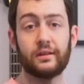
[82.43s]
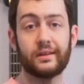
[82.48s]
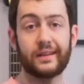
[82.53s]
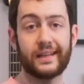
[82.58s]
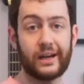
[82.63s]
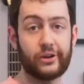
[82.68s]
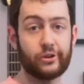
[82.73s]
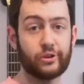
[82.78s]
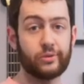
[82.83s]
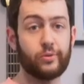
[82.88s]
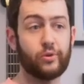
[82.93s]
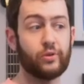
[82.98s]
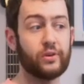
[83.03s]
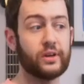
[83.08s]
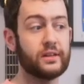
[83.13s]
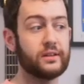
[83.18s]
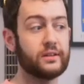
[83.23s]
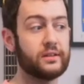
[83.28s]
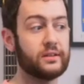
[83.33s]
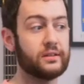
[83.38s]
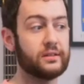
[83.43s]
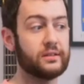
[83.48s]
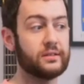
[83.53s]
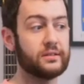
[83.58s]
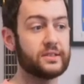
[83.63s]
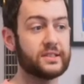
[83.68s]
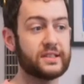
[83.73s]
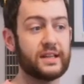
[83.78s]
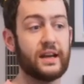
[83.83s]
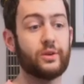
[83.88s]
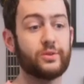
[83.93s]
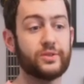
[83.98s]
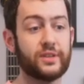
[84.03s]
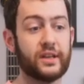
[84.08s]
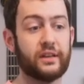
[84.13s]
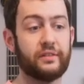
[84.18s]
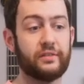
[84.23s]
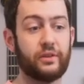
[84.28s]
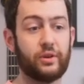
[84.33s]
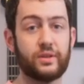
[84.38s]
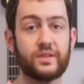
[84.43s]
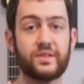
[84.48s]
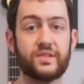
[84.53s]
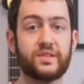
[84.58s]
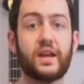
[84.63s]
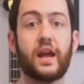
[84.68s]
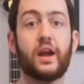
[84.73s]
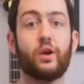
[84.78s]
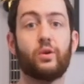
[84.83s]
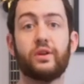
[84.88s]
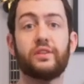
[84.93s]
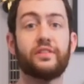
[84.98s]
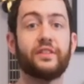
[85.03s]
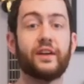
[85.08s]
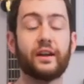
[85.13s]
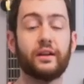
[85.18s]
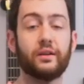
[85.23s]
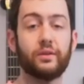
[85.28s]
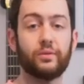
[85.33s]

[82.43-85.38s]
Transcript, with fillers: Counterpoint sounds like a very scary thing,